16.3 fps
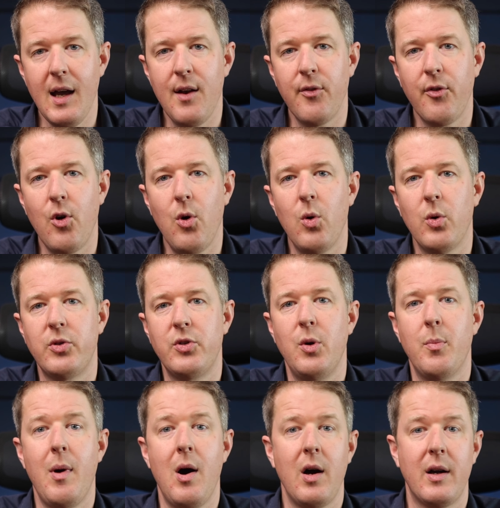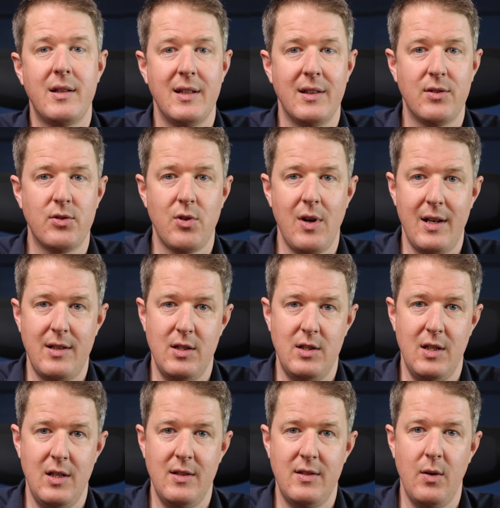And of course, your marketing
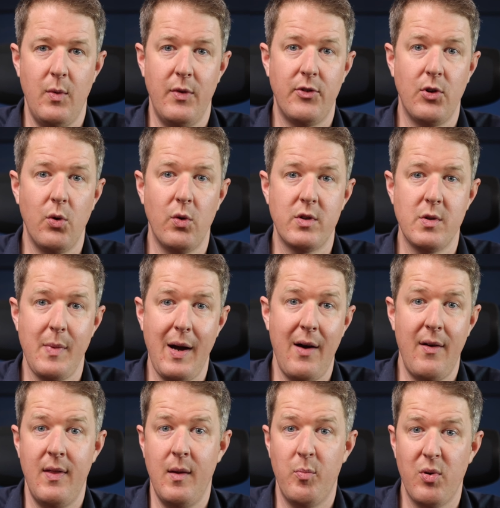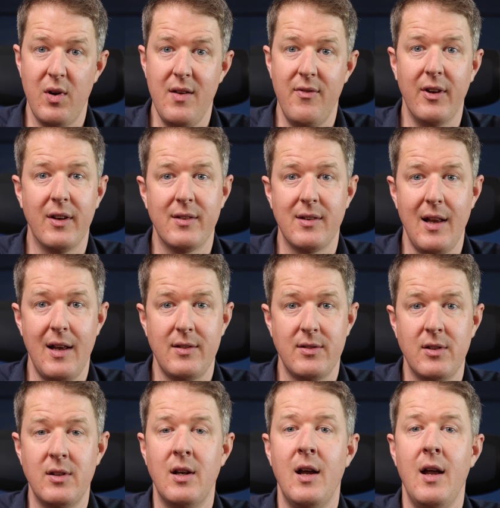strategies that we've talked about in the previous
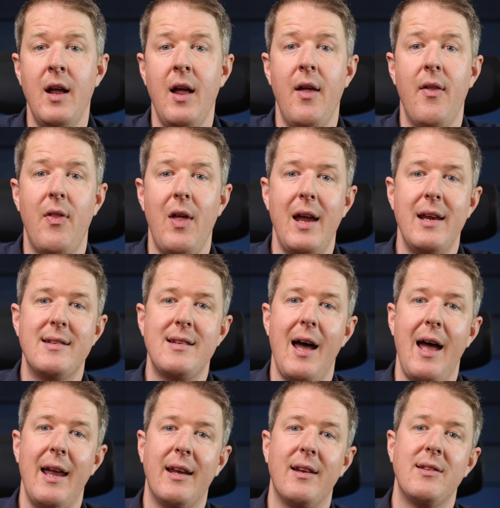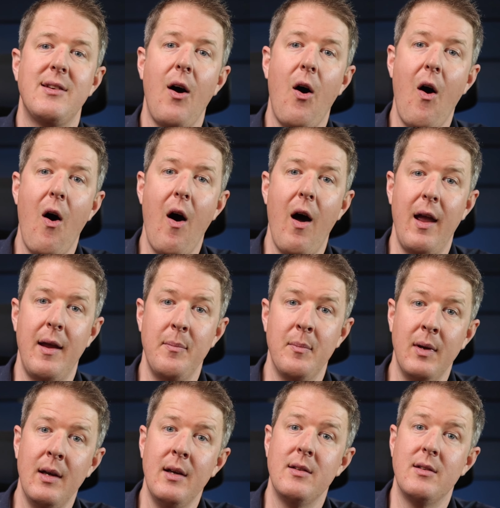lesson, they take time
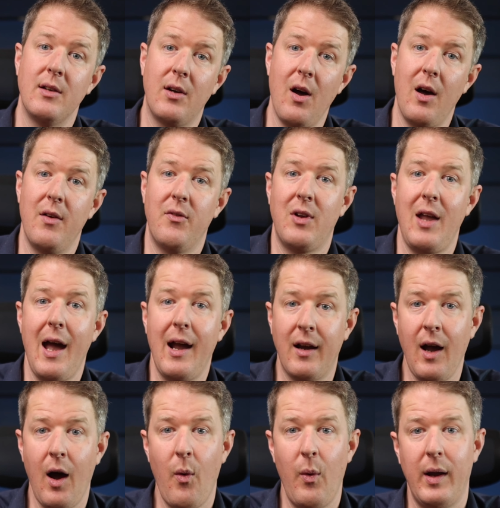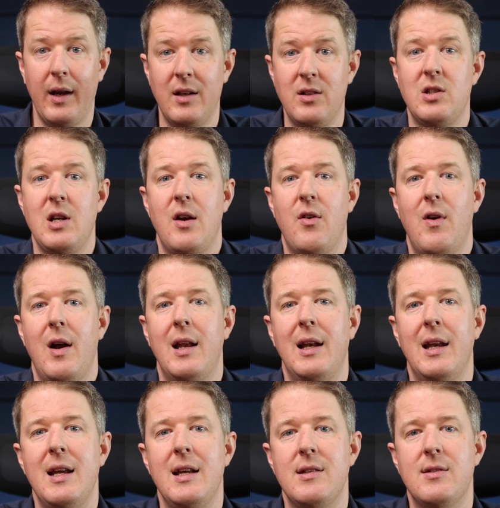to kind of get going and generate
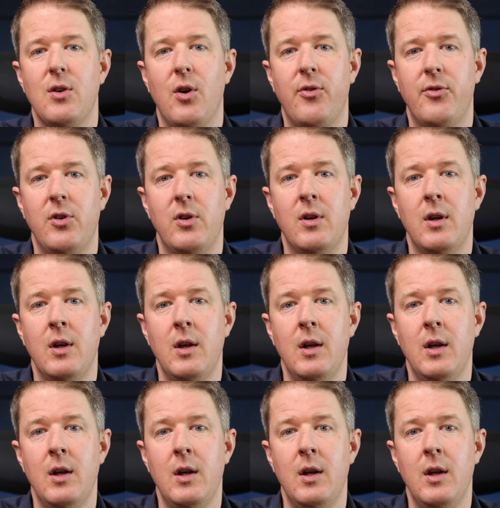leads often.